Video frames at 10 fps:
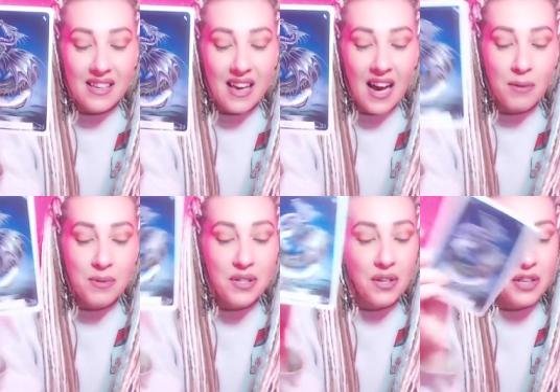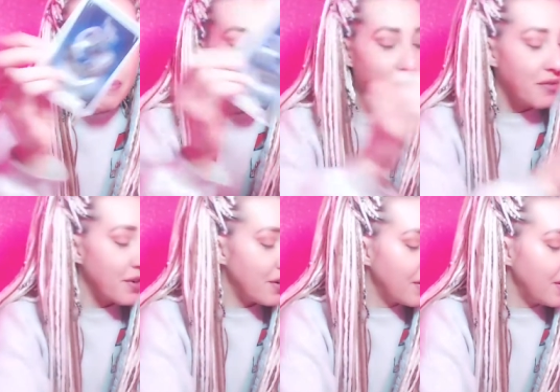Absolutely beautiful.
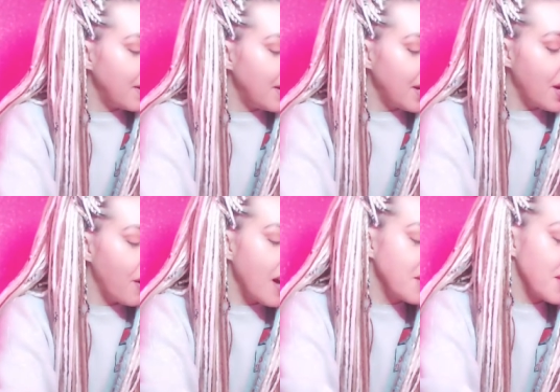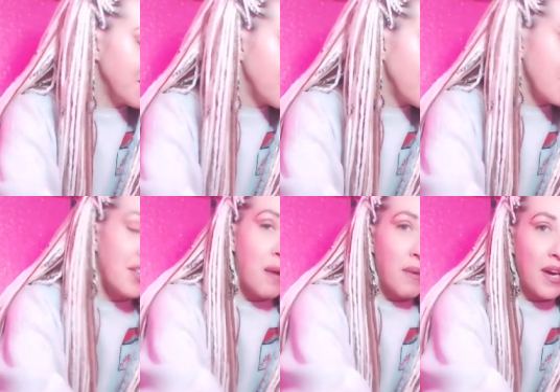Congratulations on
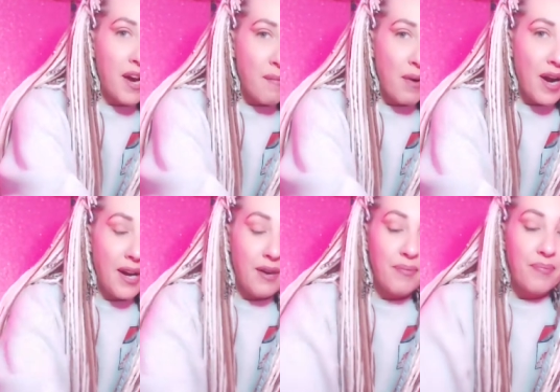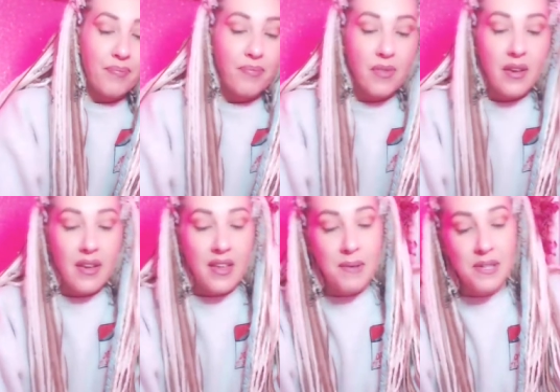that being upright.
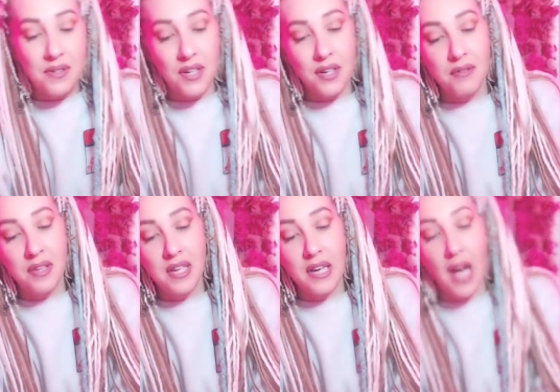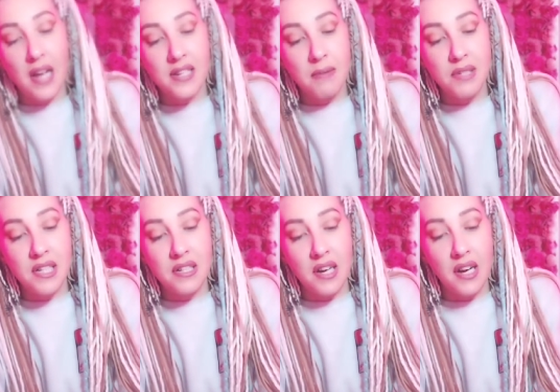That means that you're really
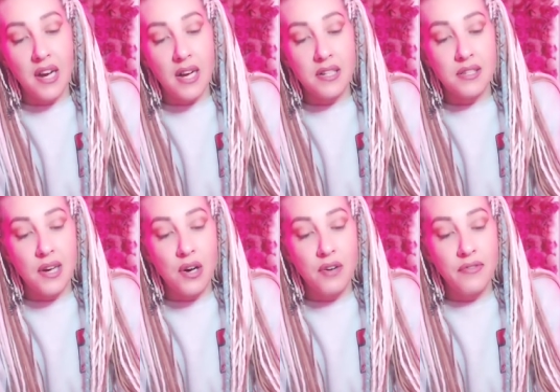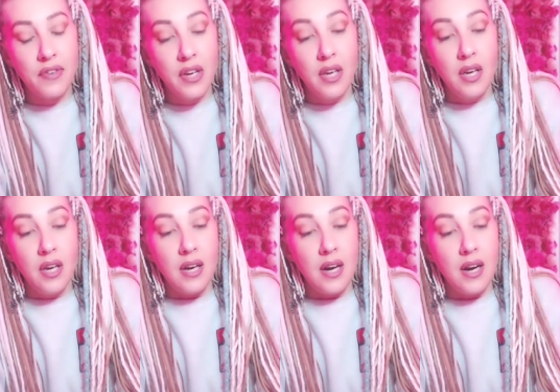attempting to connect self,
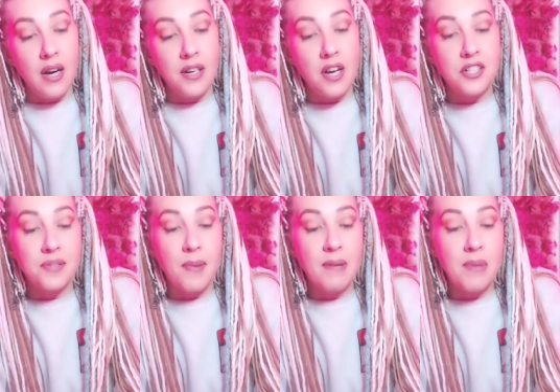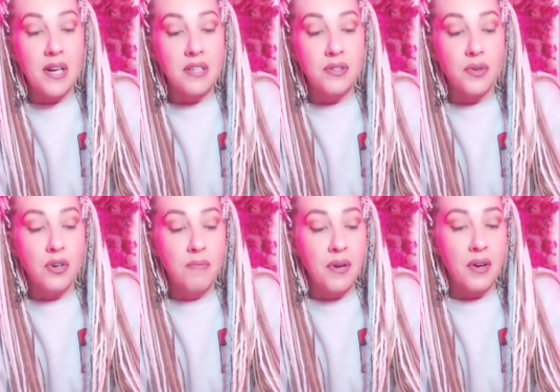uh, not just mind, body,
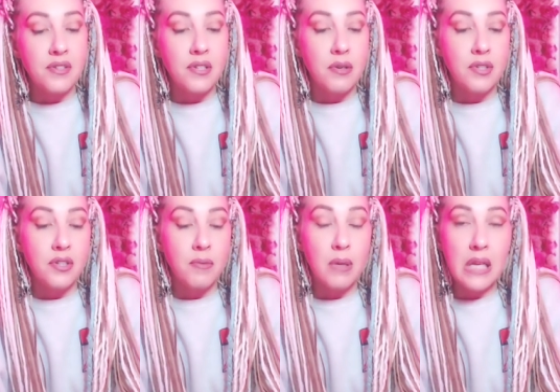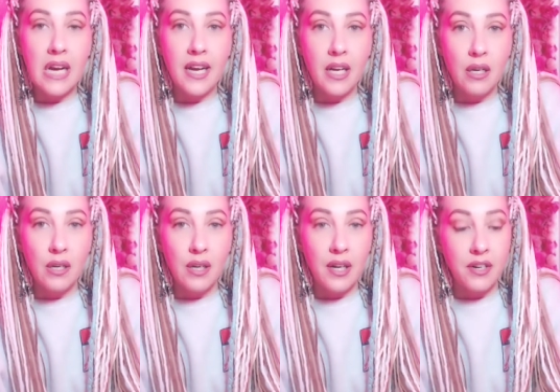soul, but also to the planet
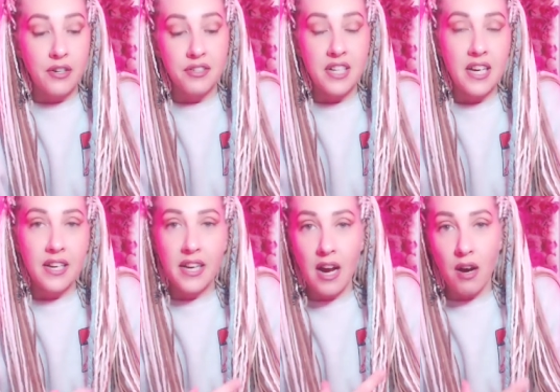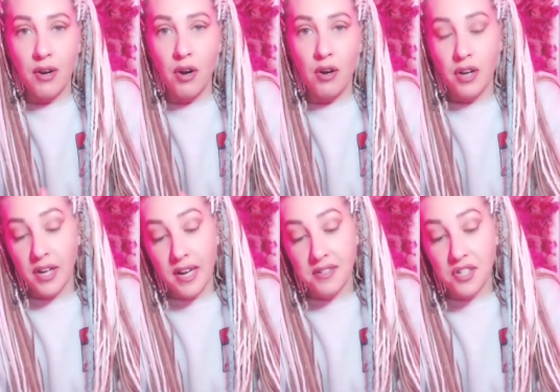and understanding how it all
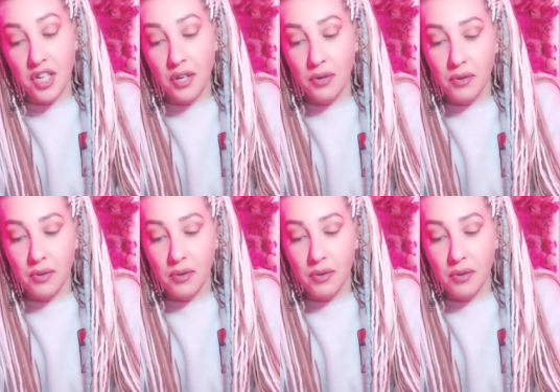connects to you.